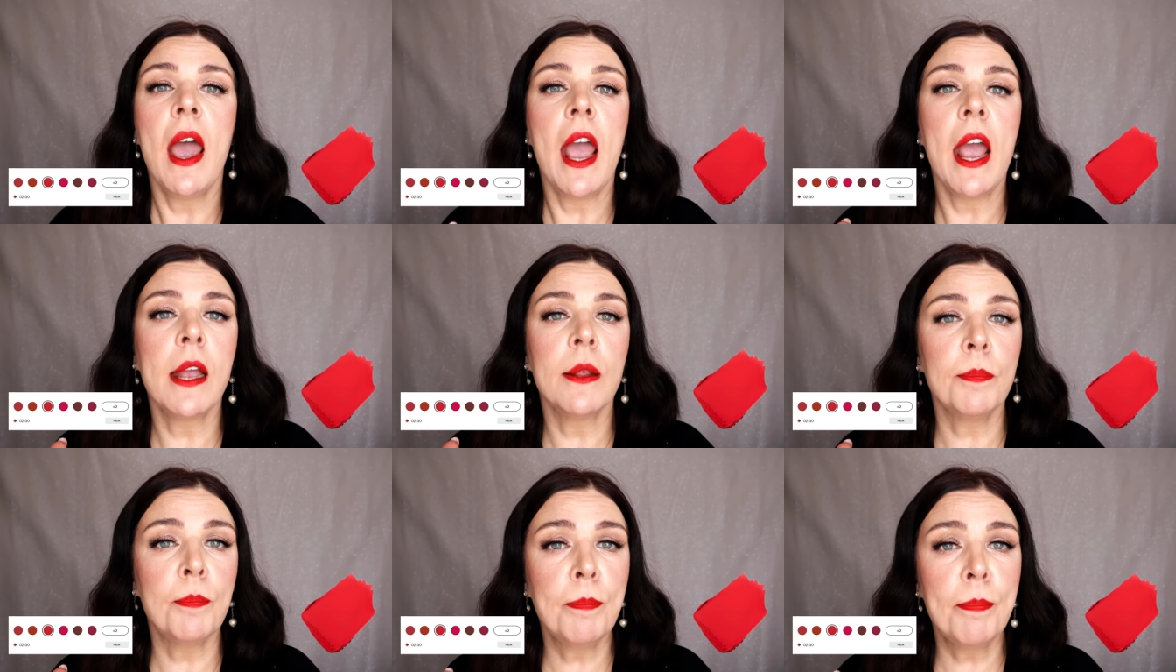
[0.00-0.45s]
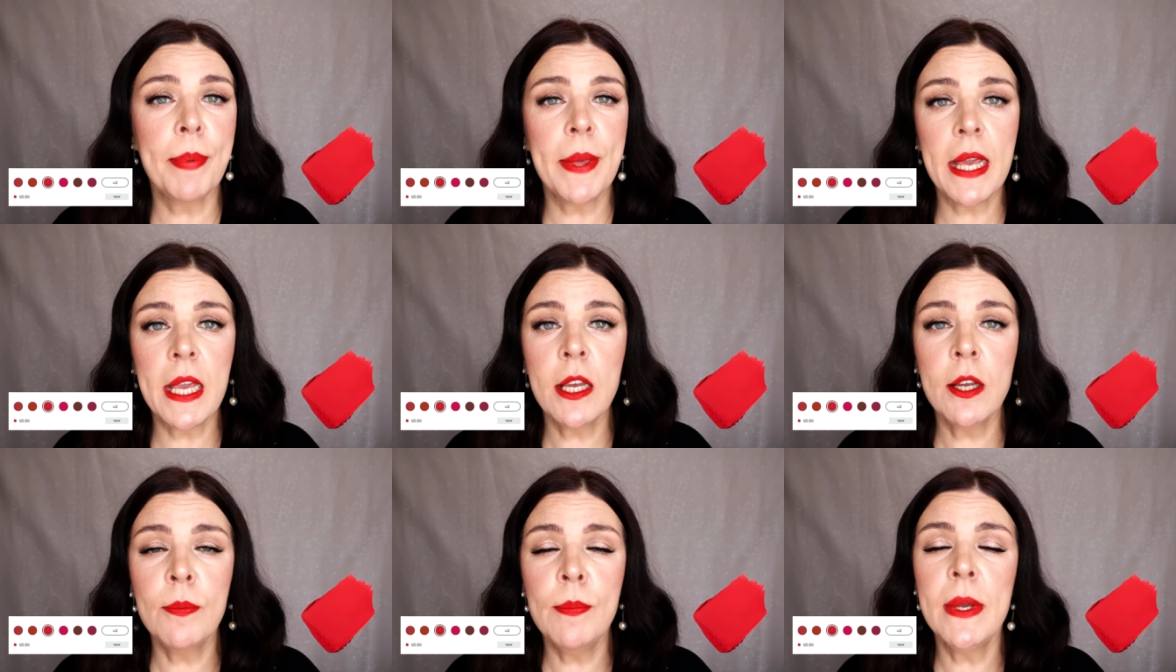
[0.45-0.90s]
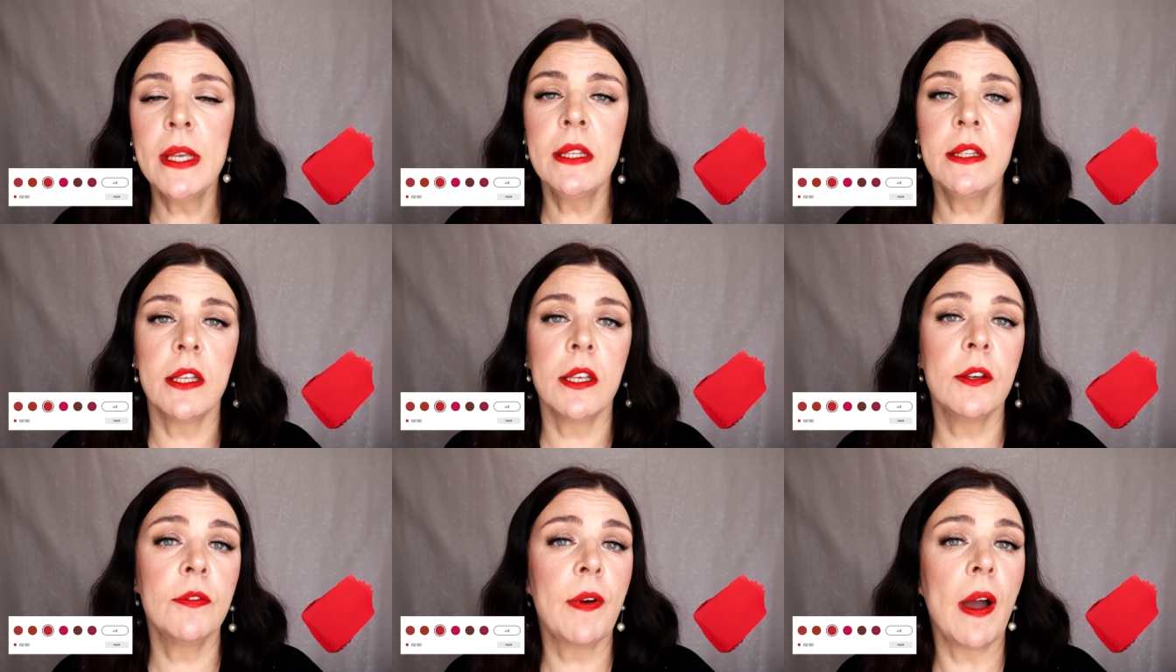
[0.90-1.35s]
and
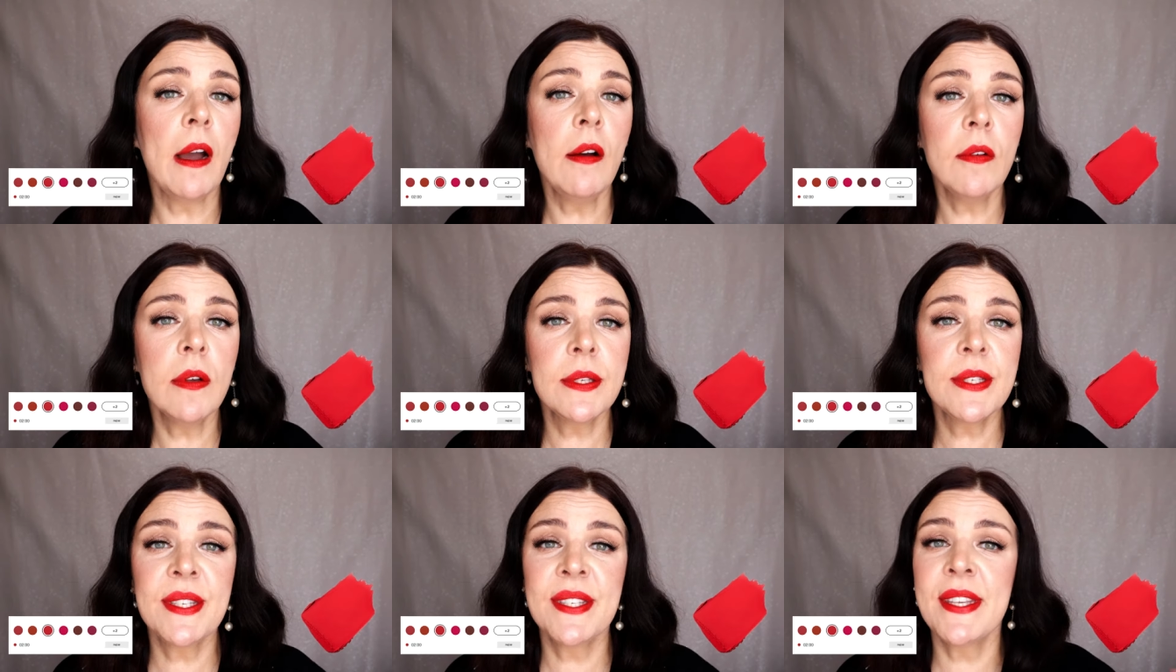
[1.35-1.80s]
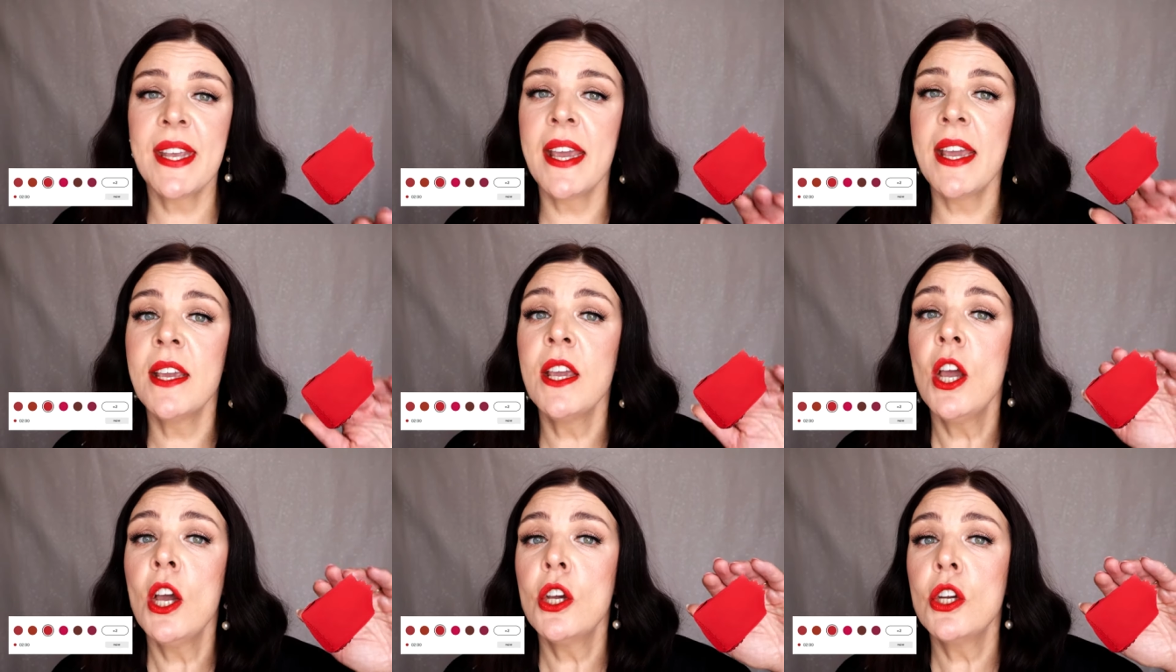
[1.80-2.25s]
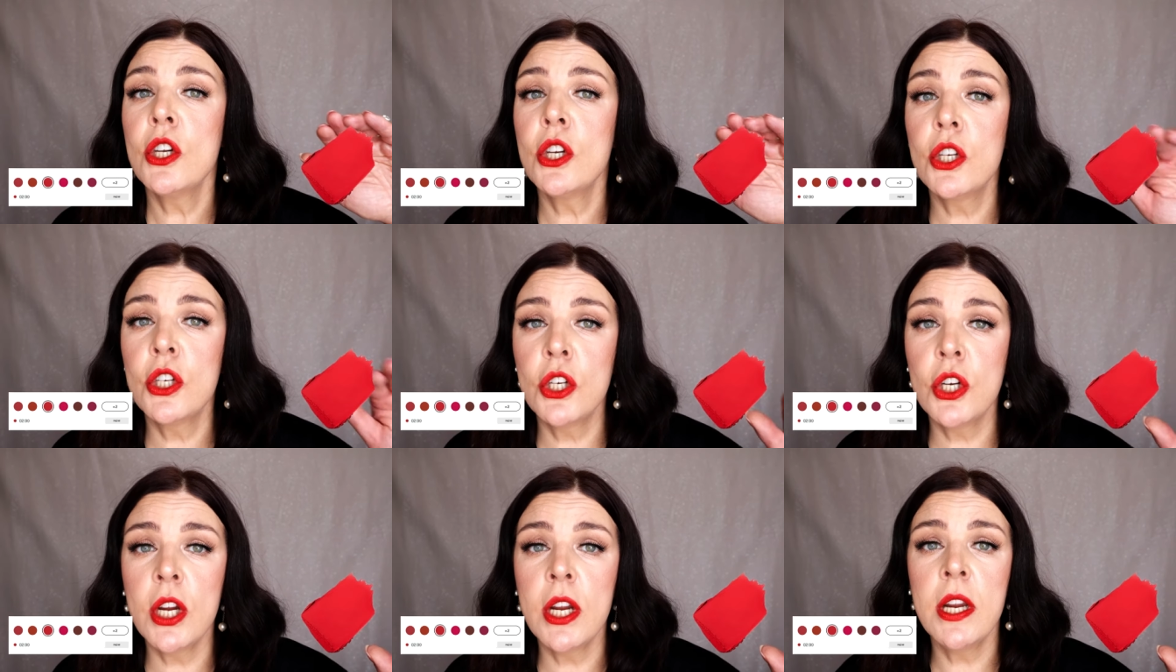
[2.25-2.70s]
pigment if i will say
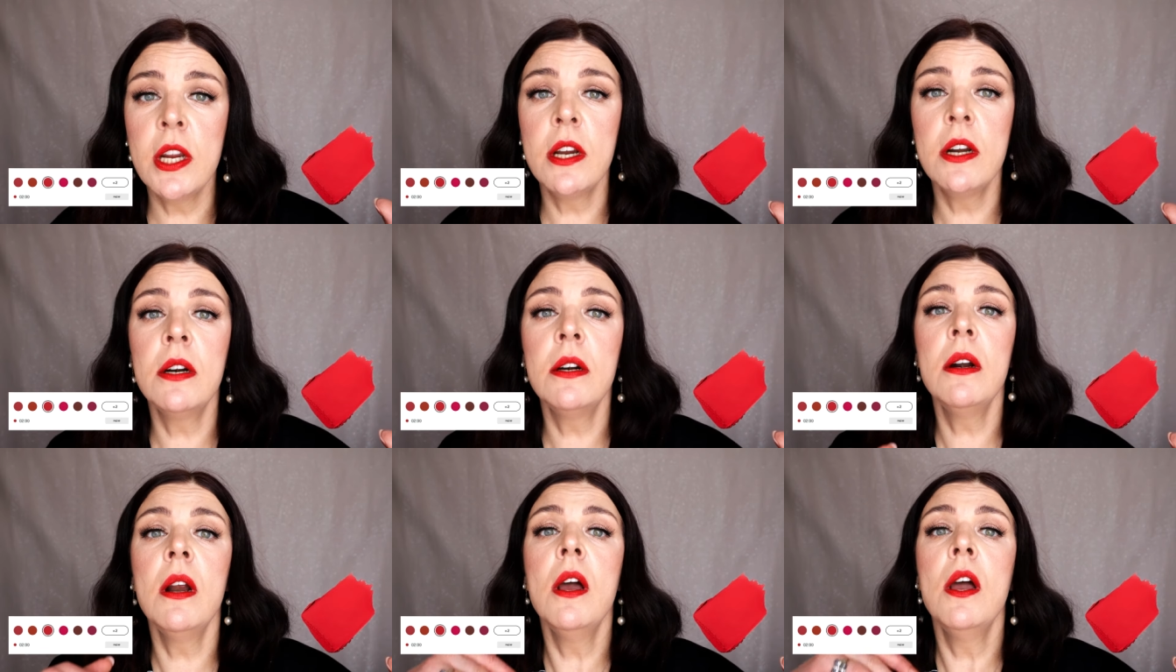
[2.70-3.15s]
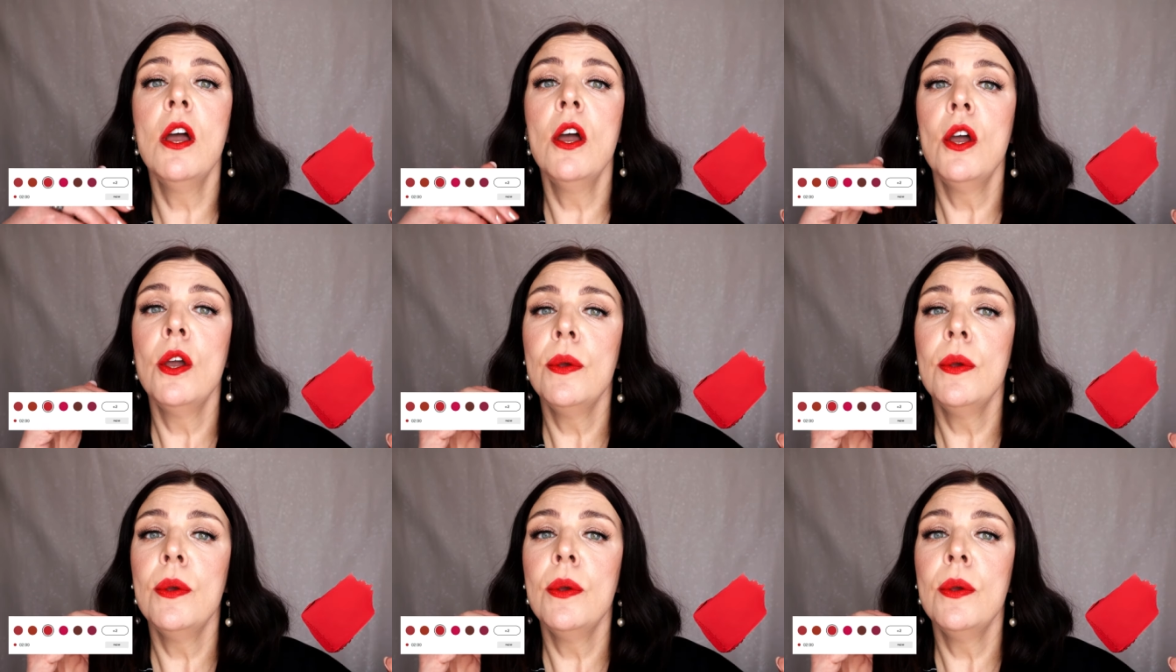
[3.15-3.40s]
sheer